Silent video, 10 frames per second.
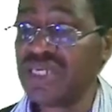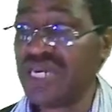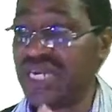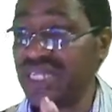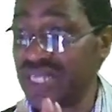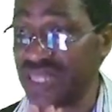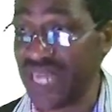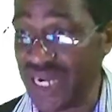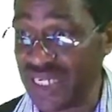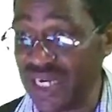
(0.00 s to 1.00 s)
in the
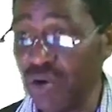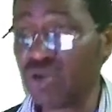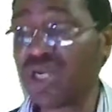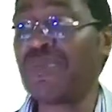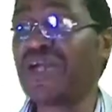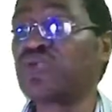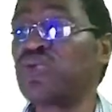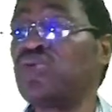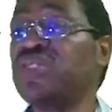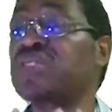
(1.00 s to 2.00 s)
third year, or how much will you
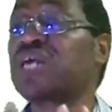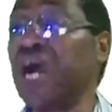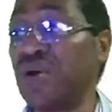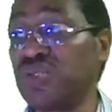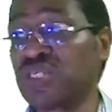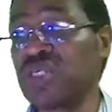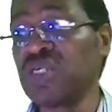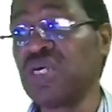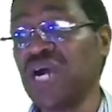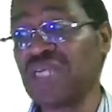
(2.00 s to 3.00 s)
discount
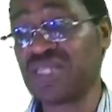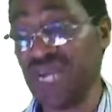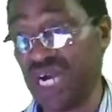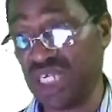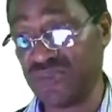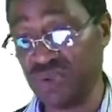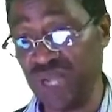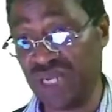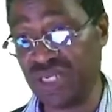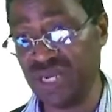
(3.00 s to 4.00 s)
as the cash flow
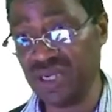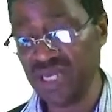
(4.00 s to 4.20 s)
that year.